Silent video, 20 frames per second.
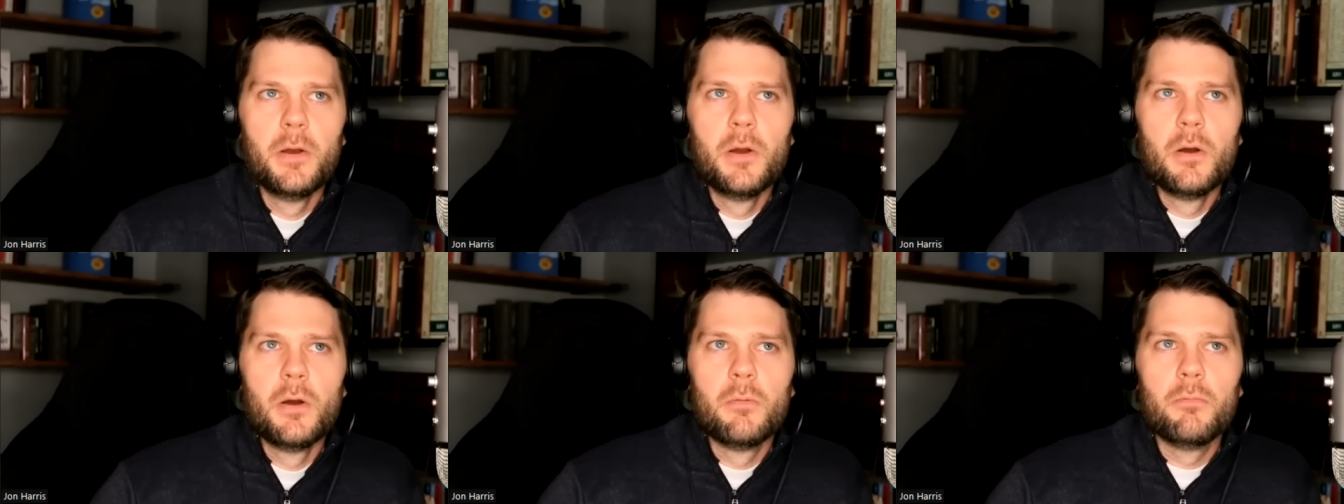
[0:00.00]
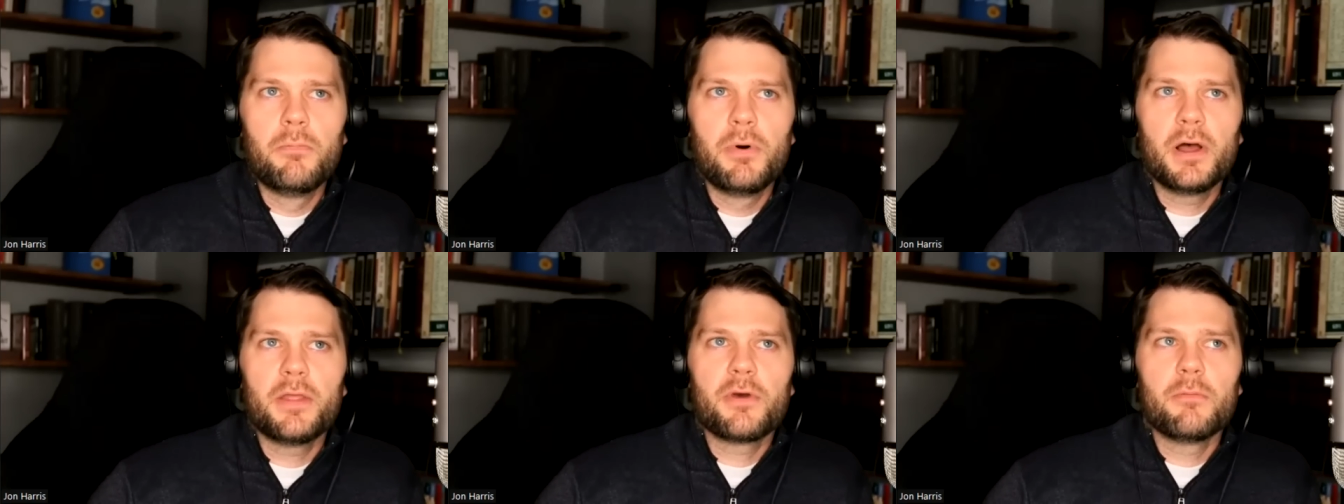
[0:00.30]

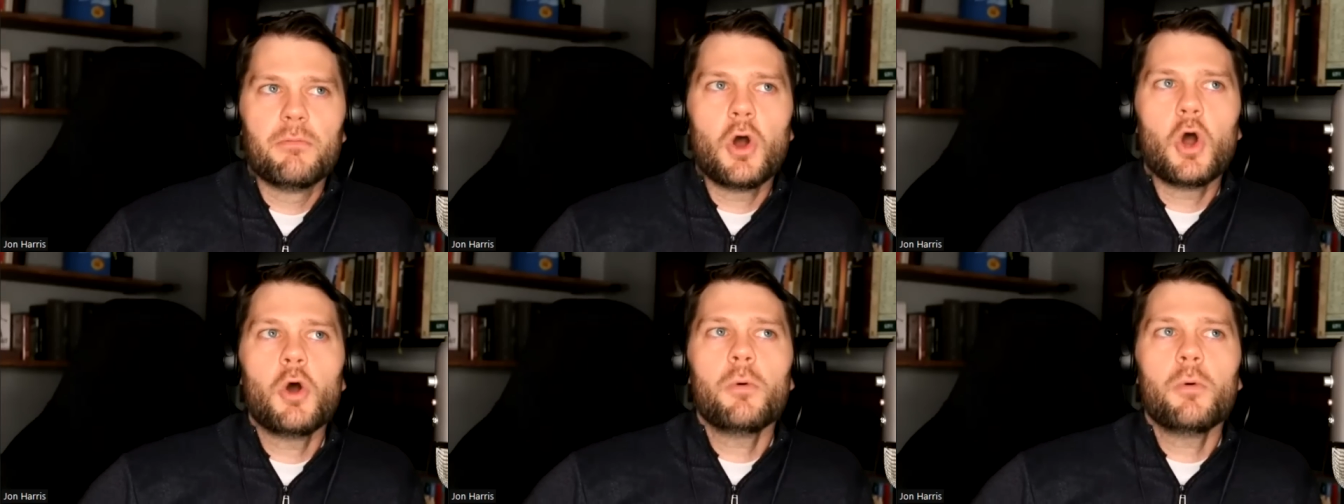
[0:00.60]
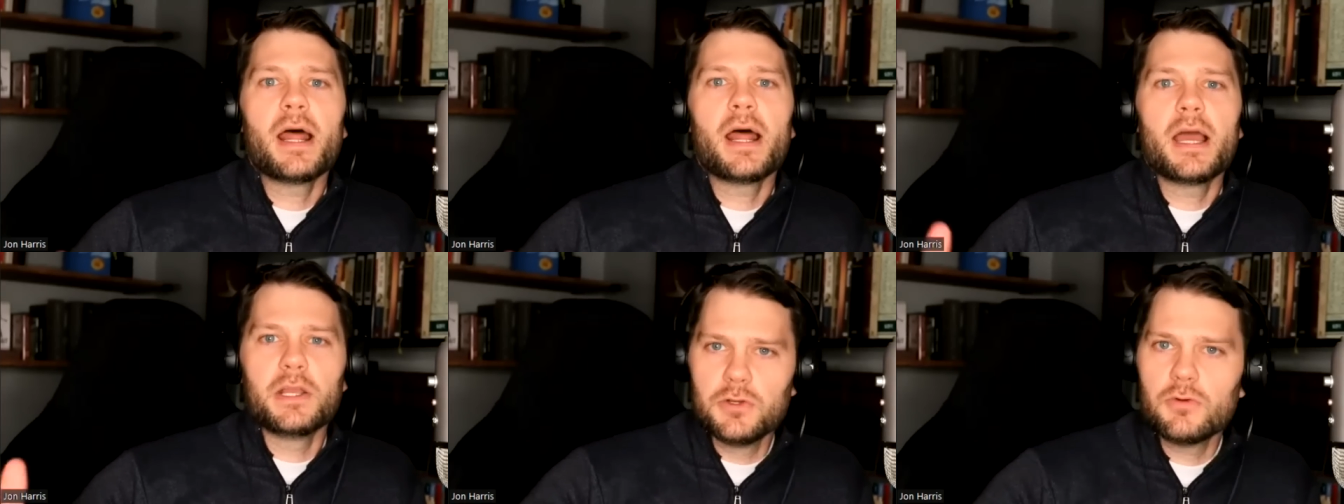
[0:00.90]
but the
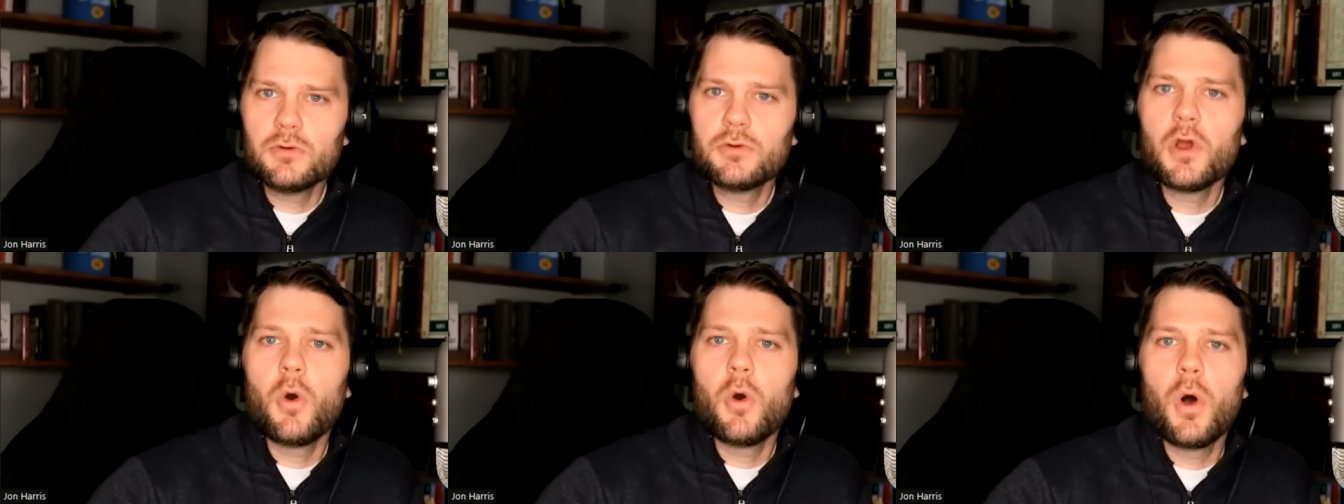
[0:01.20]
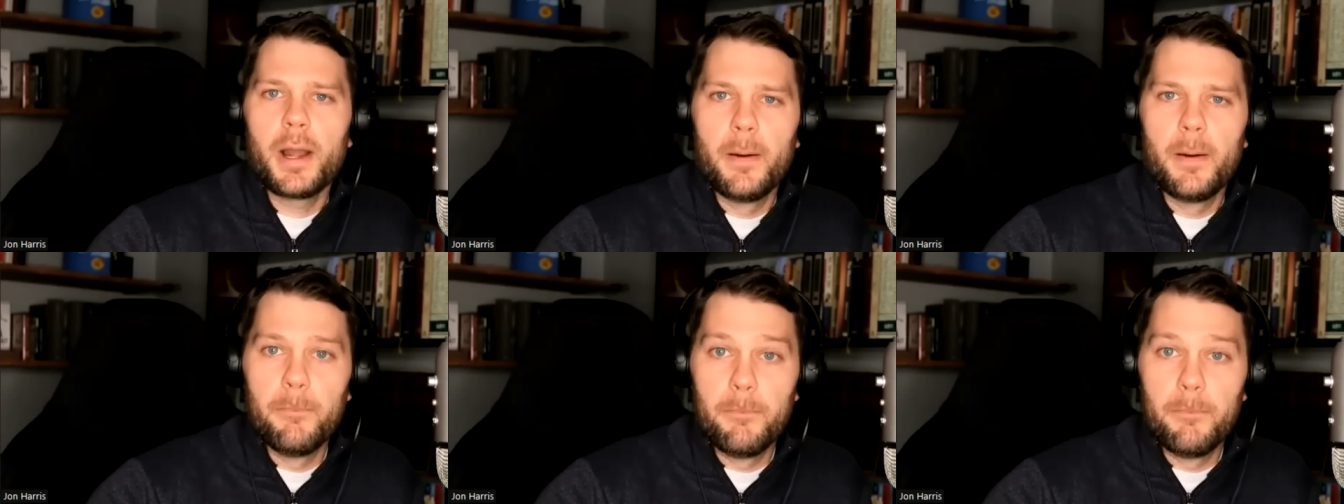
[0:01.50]
moment I do go
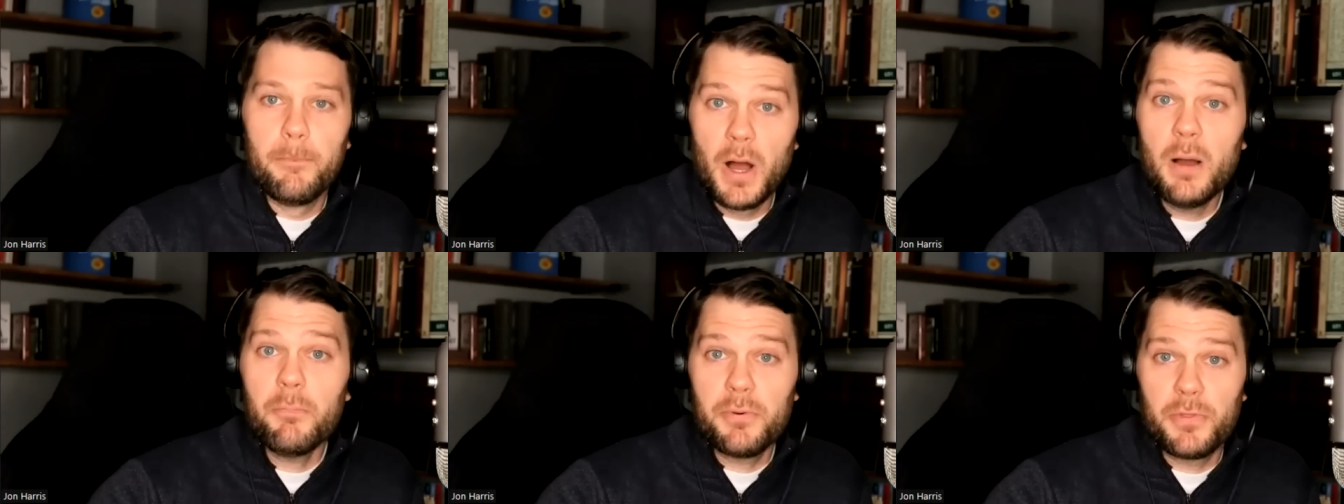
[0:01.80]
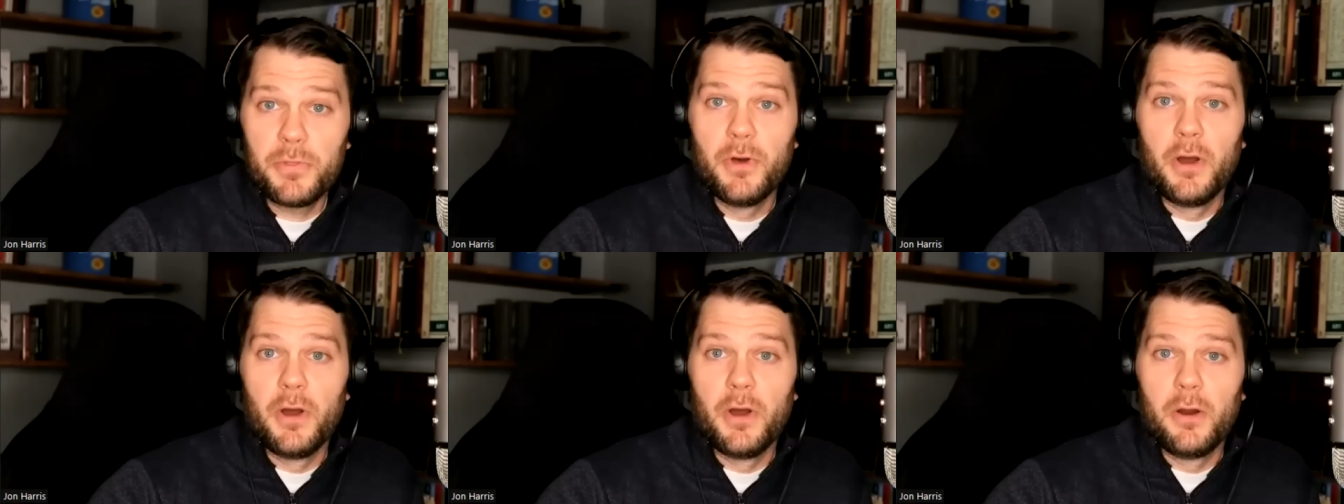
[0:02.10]
on a bump,
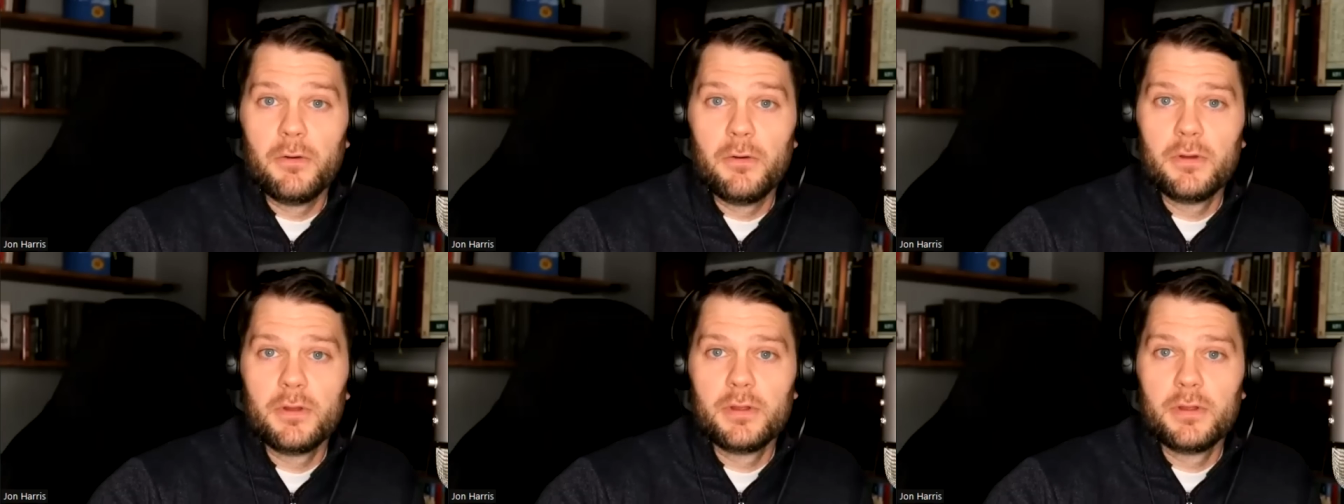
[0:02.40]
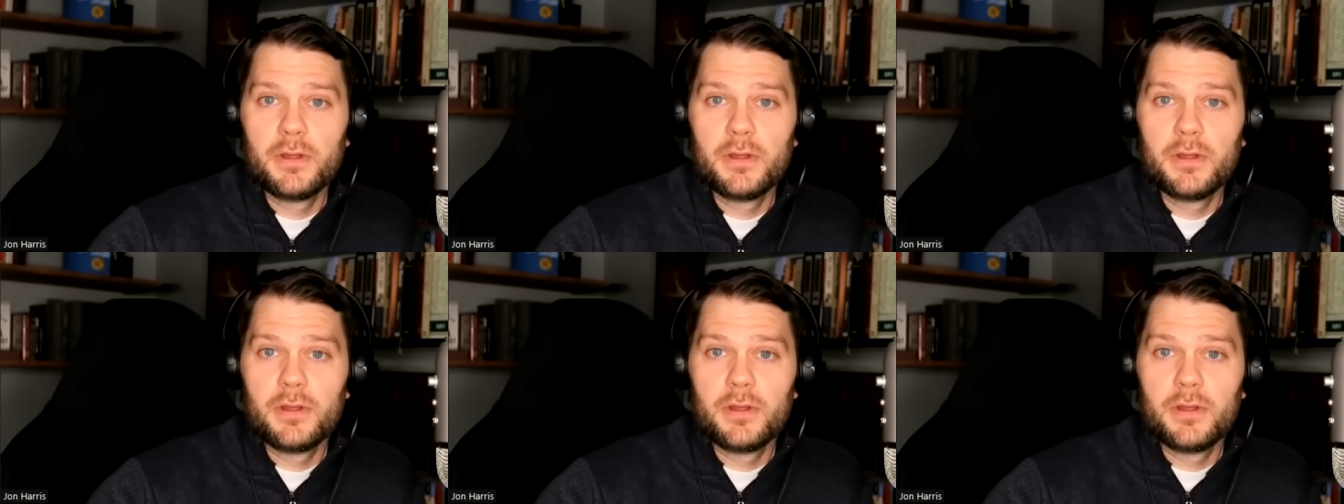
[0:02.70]
though,